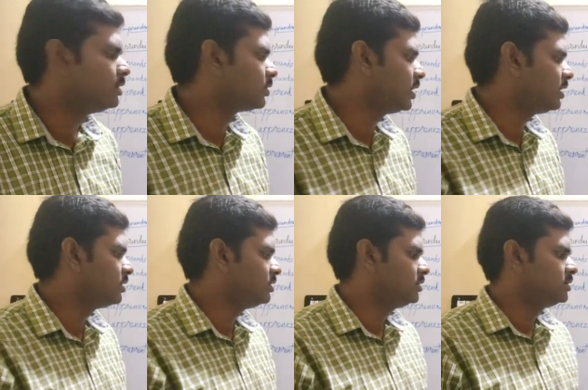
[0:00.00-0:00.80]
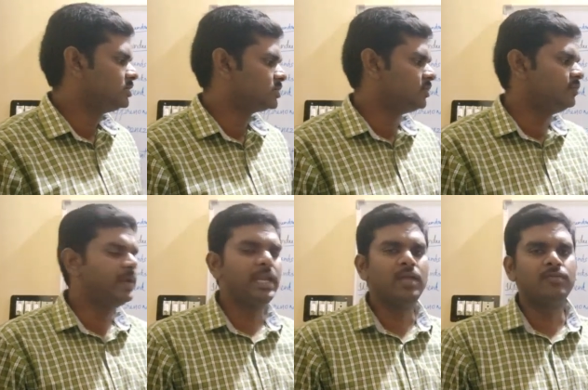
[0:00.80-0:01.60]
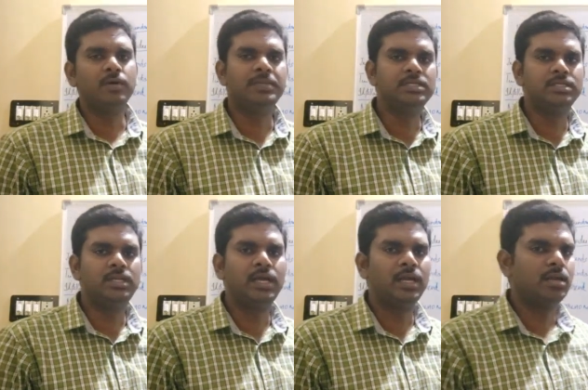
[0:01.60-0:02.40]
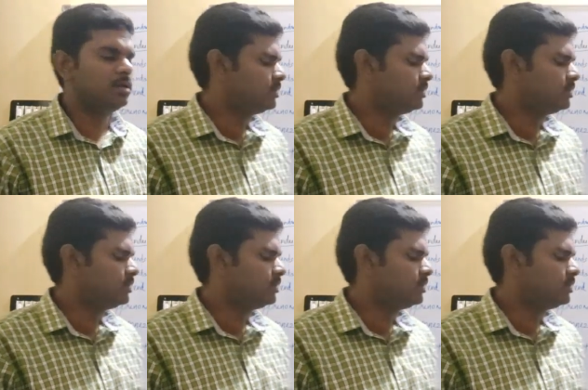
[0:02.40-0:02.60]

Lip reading: Okay. So venir verb is done.